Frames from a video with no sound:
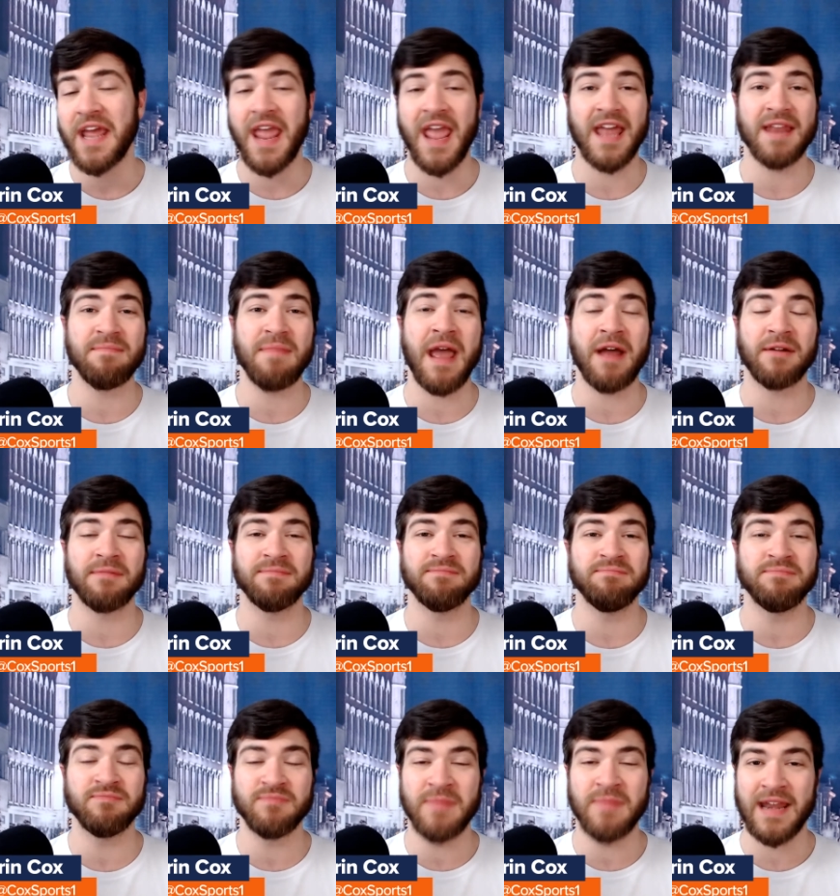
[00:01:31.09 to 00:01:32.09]
and Matt,
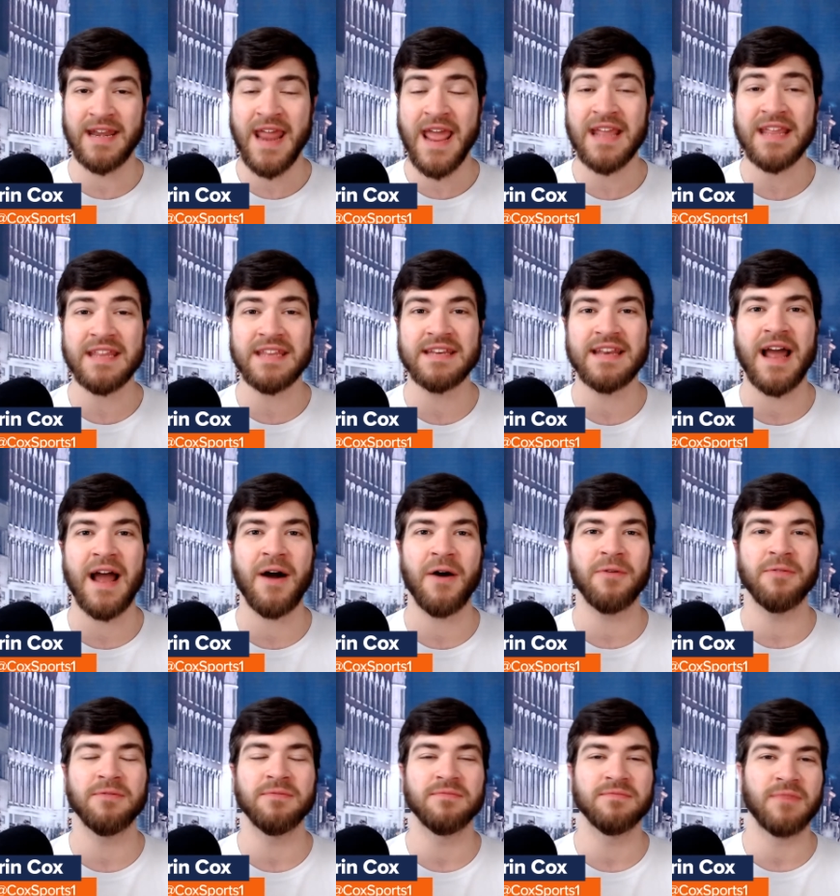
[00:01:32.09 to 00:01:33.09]
Matt Nagy
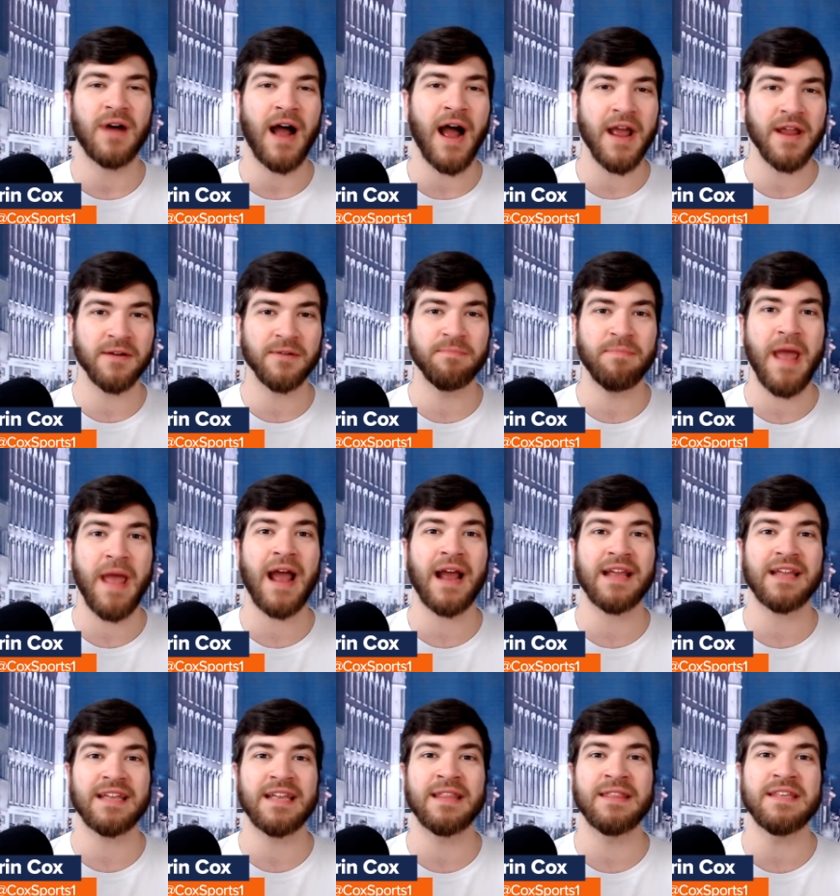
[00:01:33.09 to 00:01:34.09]
now hired
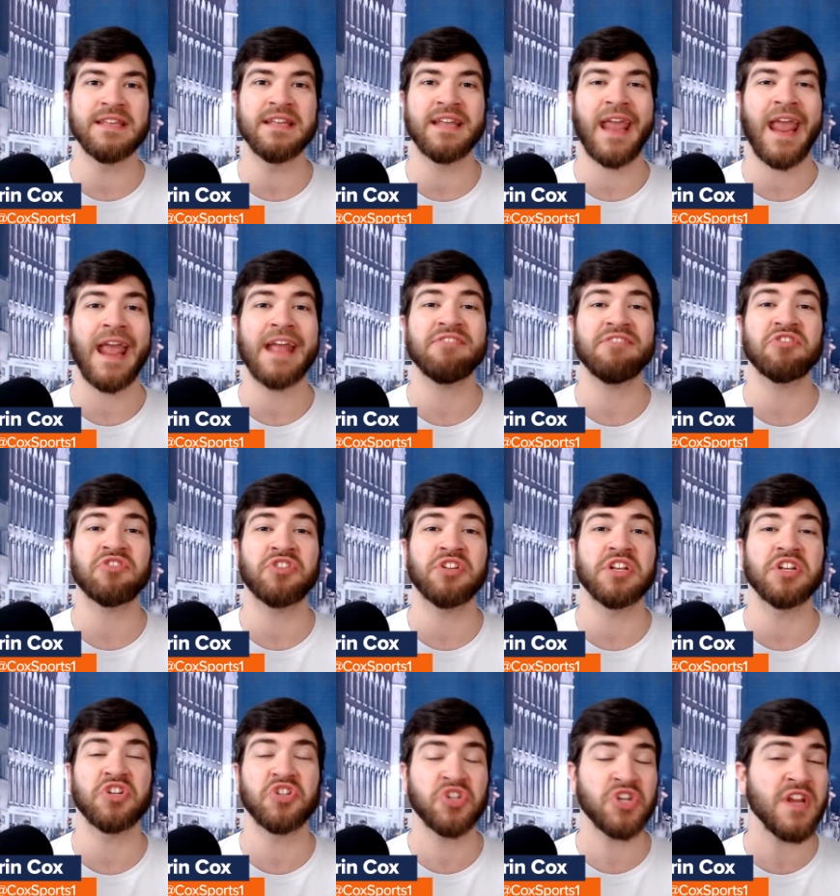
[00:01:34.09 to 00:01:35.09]
back in the Kansas
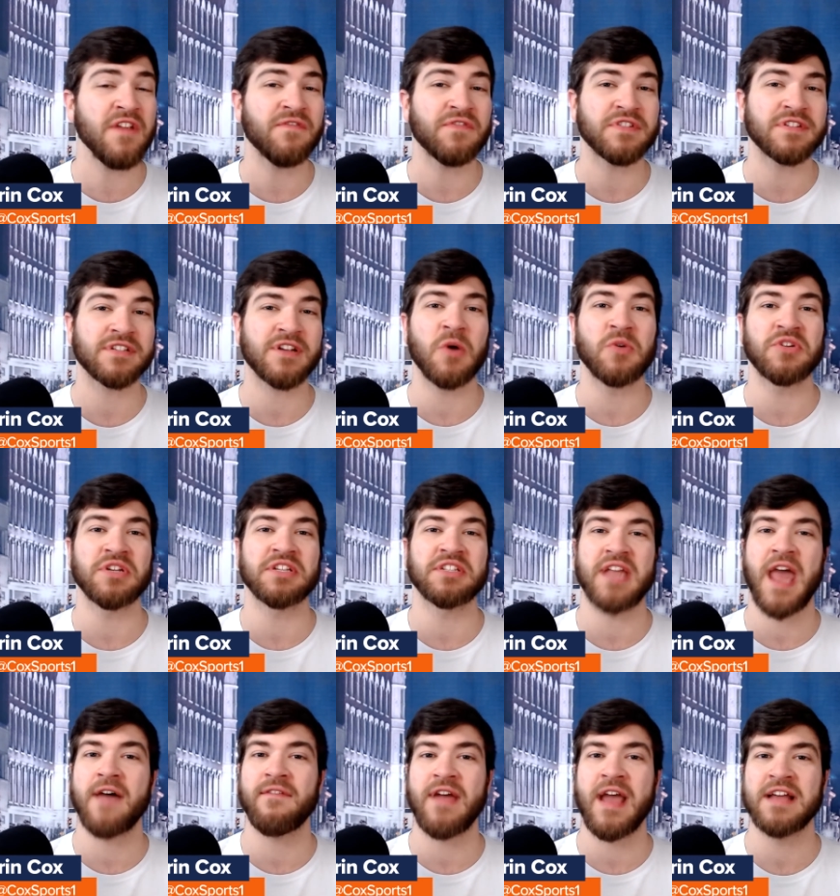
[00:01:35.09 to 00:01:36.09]
City Chiefs coaching
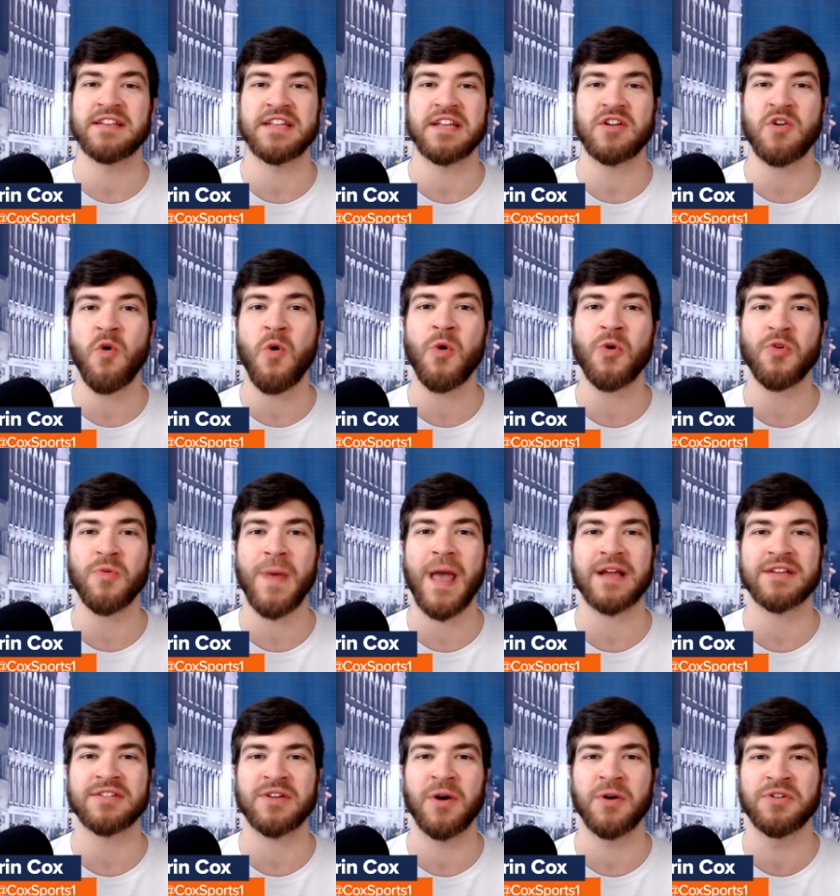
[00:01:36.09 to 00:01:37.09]
staff as a
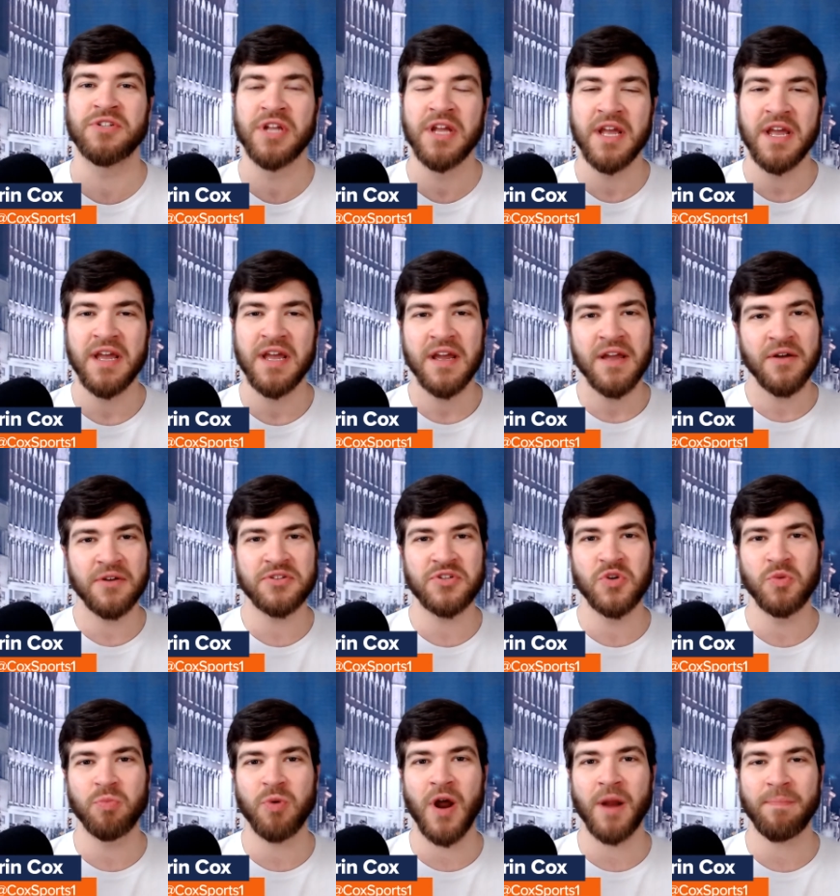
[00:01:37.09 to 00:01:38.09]
quarterbacks coach. Those
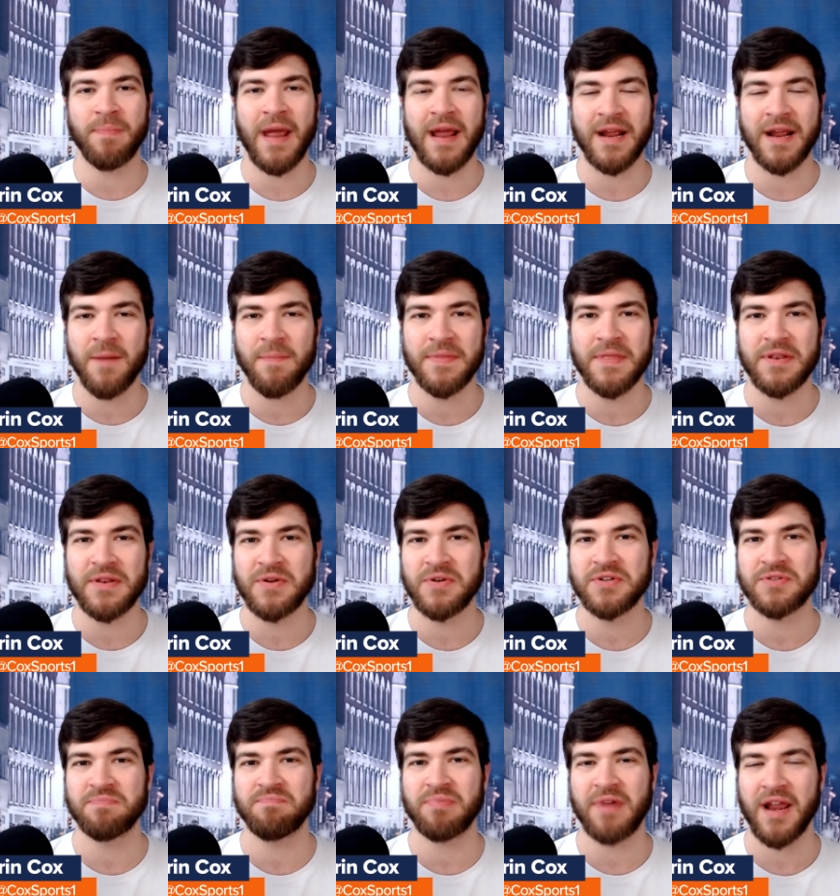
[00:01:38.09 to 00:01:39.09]
two brought back up in the
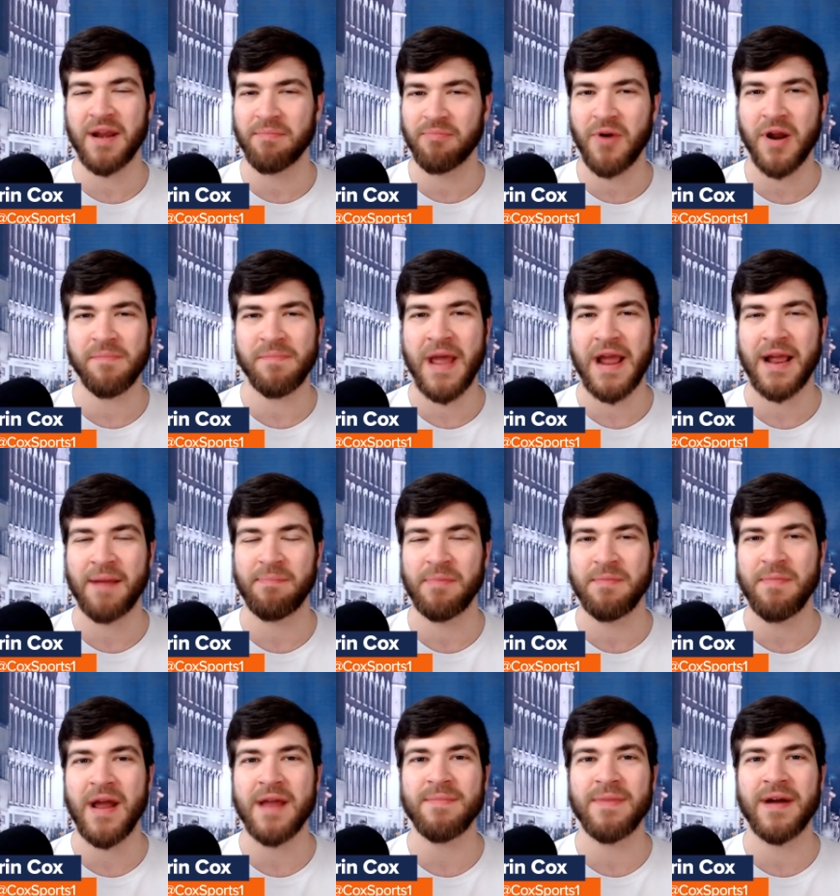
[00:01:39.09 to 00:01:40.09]
news, kind of brought back up
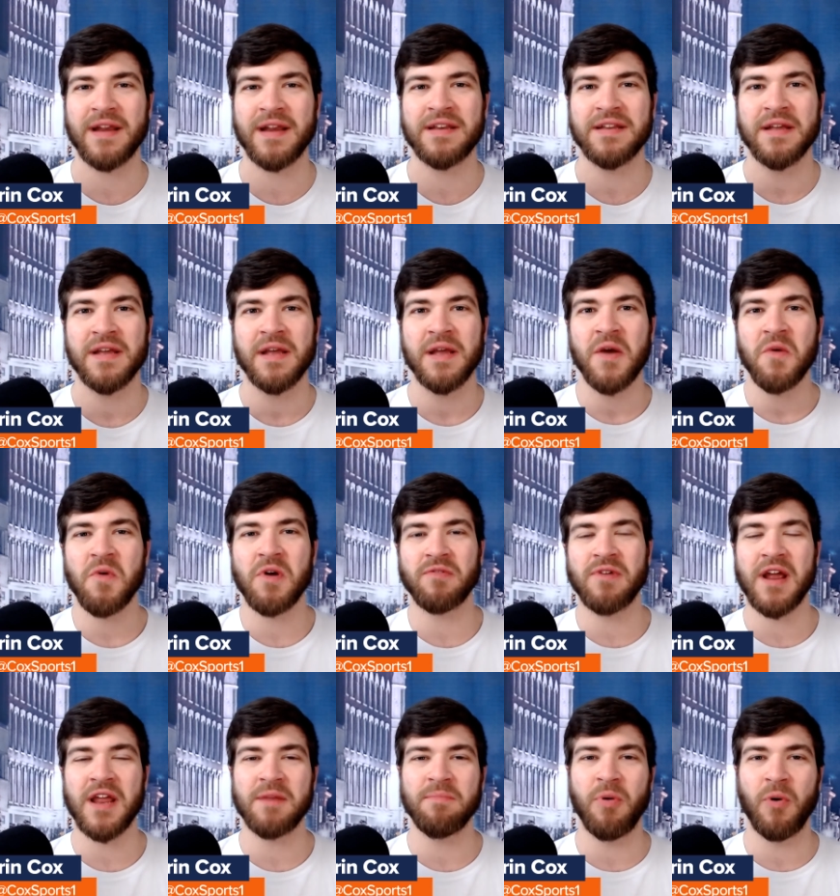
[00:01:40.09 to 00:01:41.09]
in my mind what
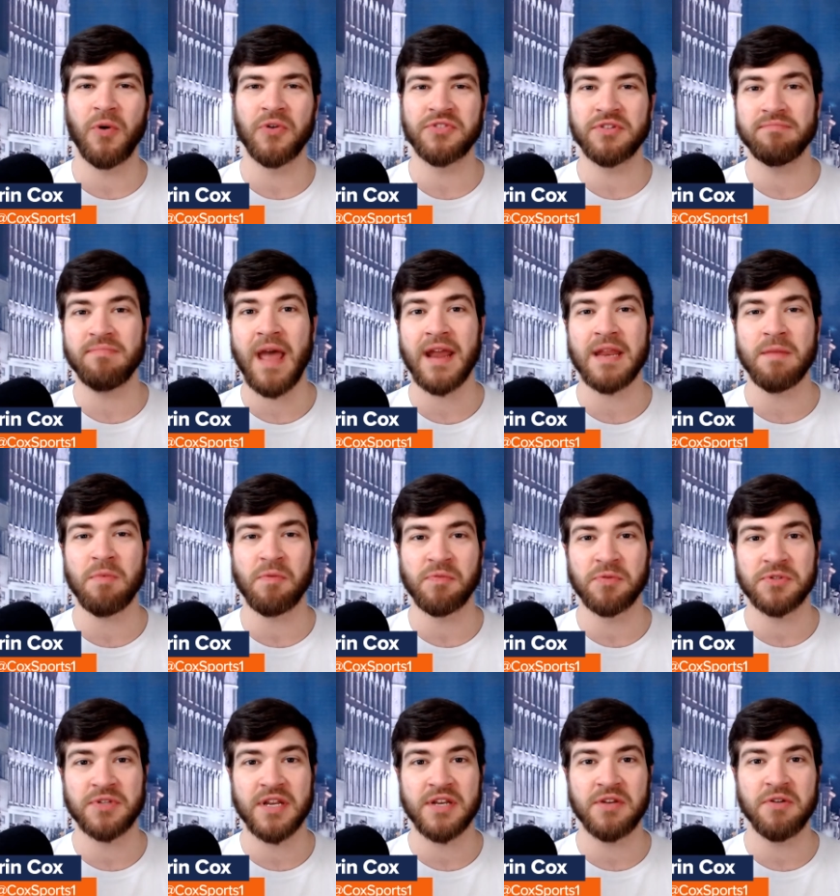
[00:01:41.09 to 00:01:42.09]
Ryan Poles and Matt
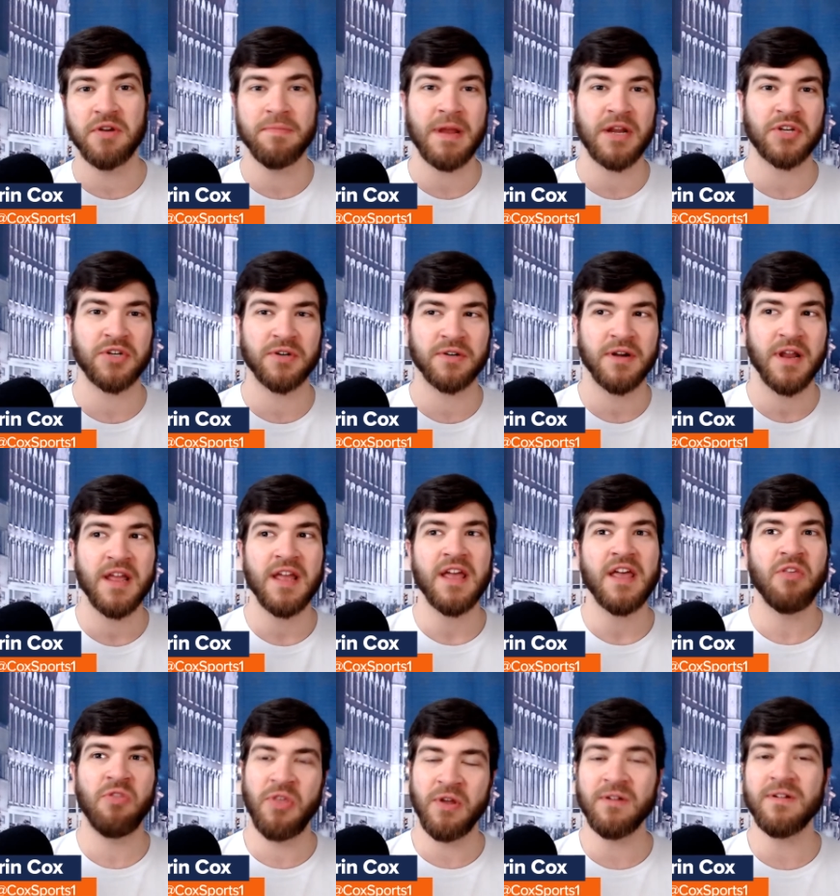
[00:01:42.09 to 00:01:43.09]
Eberflus can do to make sure
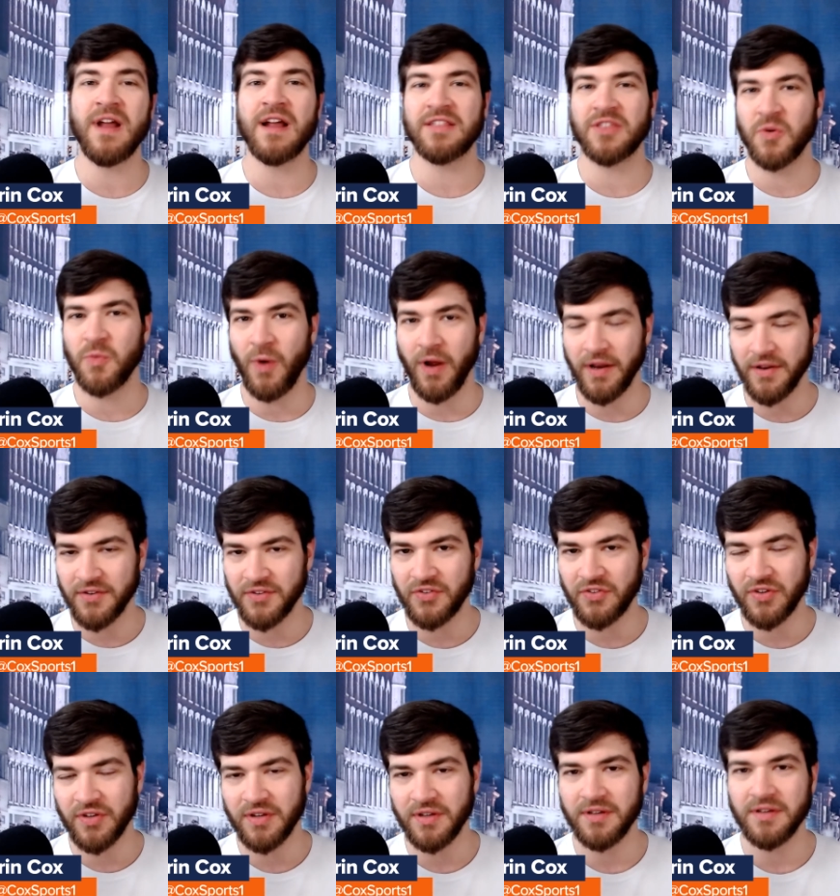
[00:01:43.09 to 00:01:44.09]
they're not the
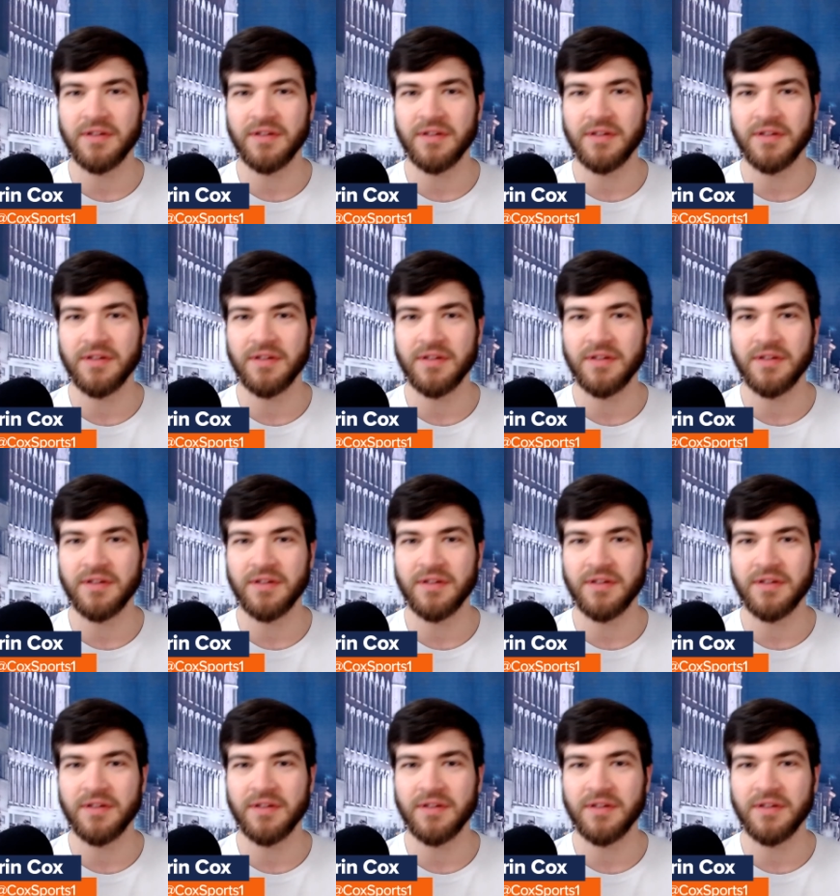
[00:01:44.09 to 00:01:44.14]
ones